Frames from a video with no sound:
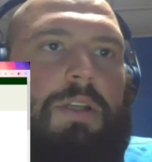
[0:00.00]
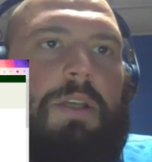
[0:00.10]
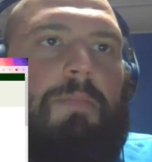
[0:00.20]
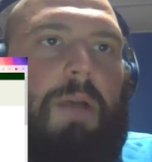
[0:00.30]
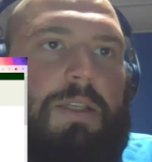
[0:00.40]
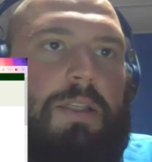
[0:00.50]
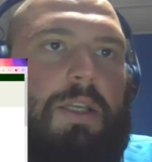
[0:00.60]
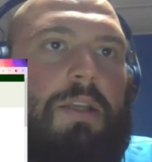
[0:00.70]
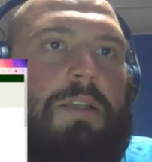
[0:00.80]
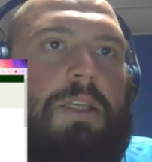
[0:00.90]
my
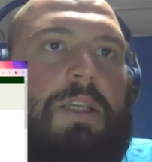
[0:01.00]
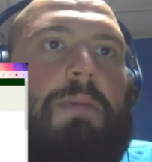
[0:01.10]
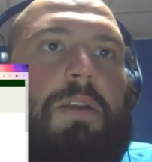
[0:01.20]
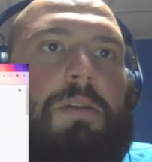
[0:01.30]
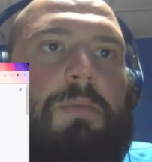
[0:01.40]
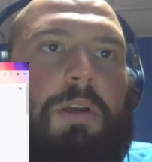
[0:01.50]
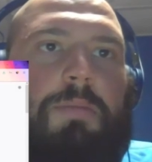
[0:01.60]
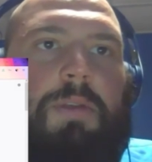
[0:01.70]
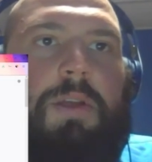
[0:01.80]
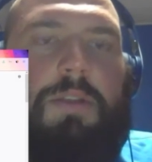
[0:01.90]
state is e-Maryland
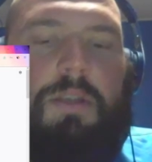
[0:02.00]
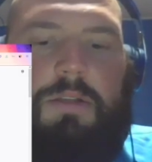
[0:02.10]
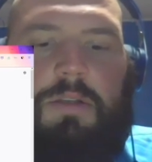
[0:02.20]
Marketplace, let's just